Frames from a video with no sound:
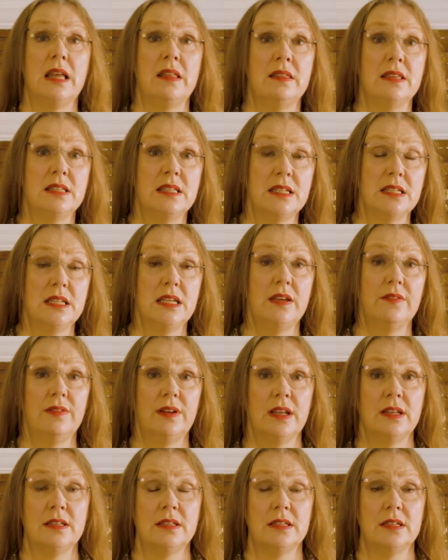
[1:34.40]
in the City of
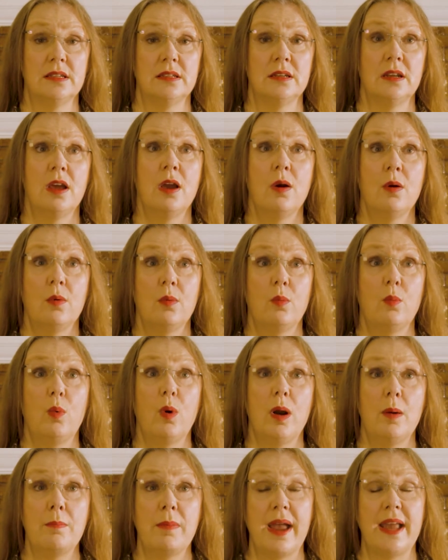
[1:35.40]
London
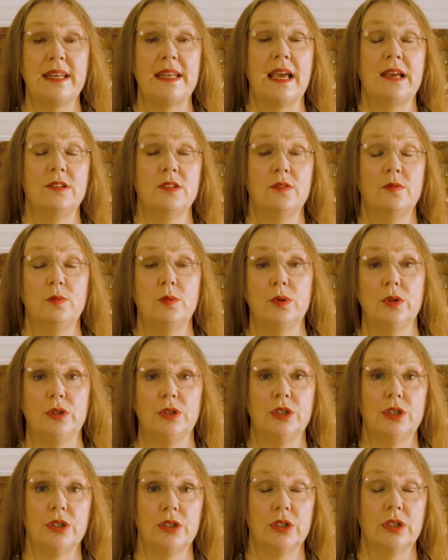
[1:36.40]
were made out of
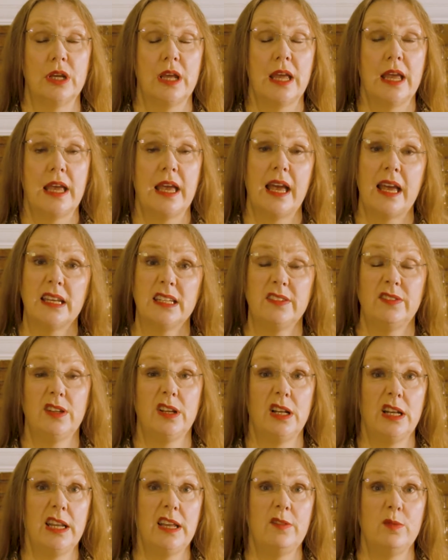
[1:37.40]
wood. And if
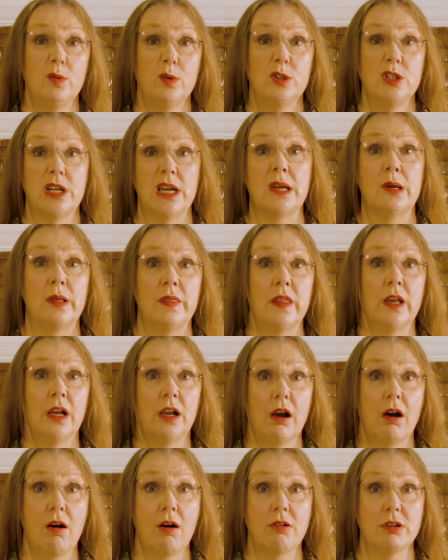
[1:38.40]
you leave wood out in the
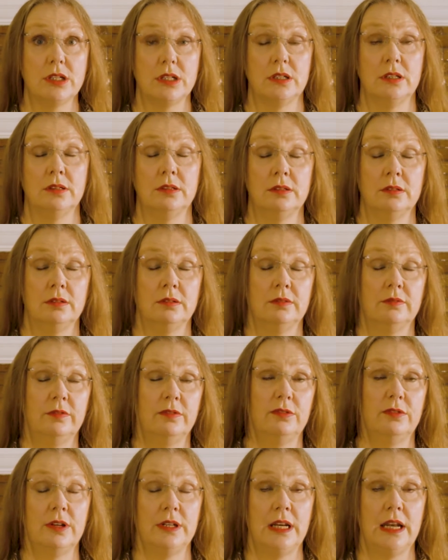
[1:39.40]
garden
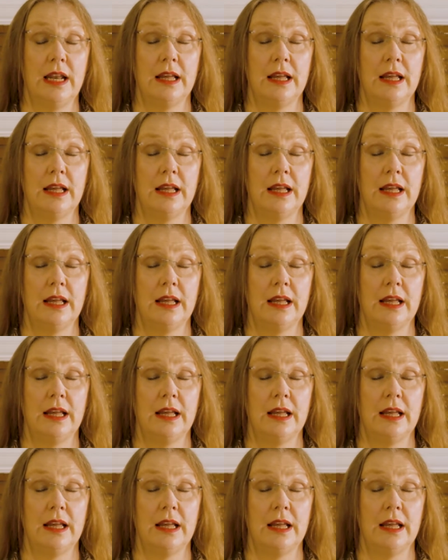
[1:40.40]
for any